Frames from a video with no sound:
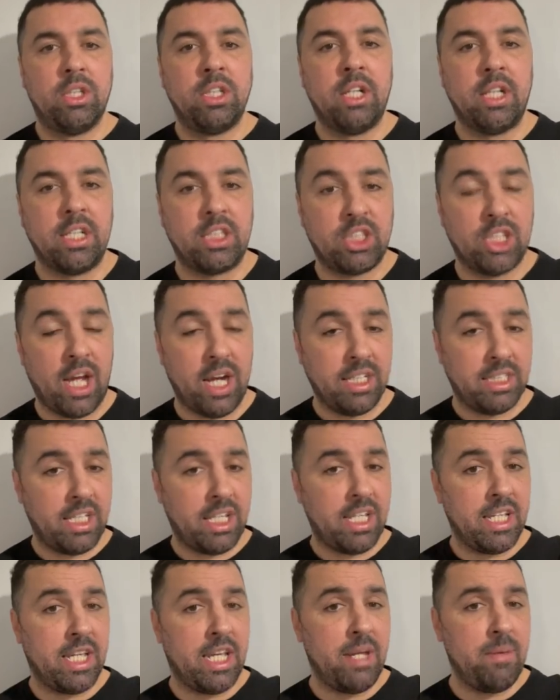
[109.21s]
A charity
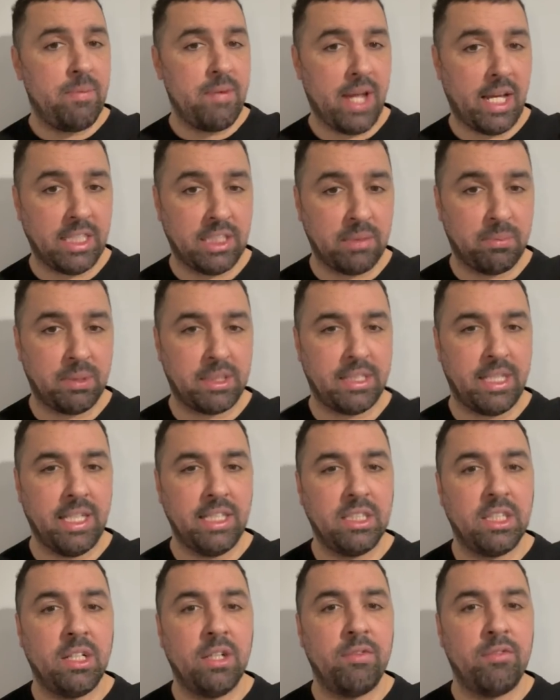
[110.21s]
can keep
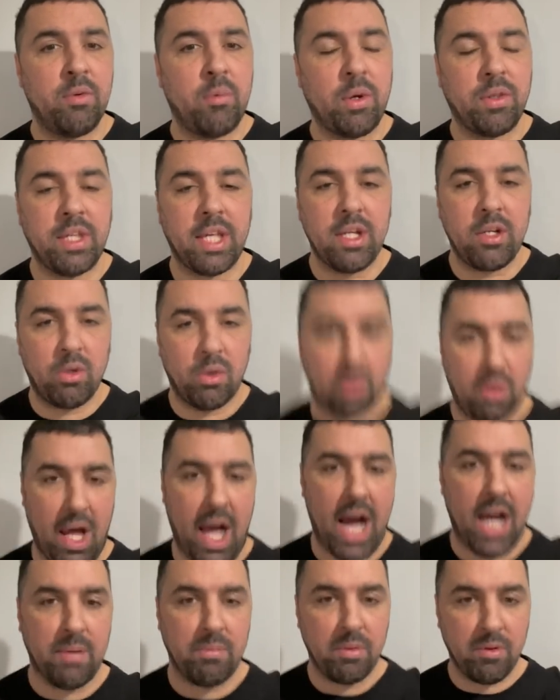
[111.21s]
90% for what they call
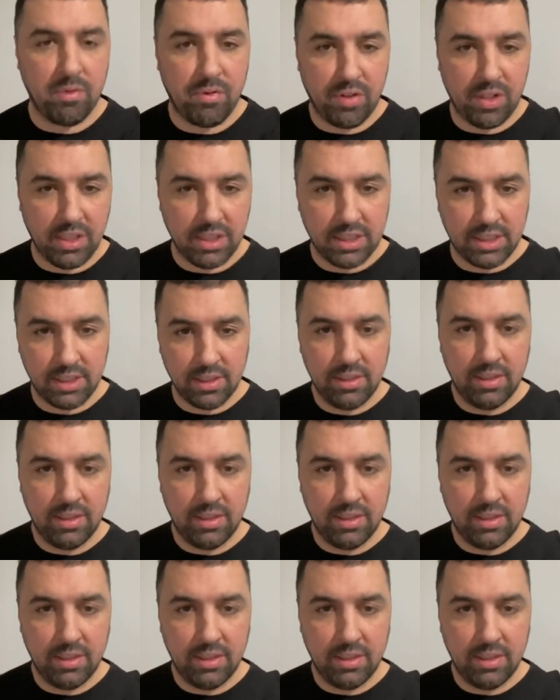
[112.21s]
admin fees,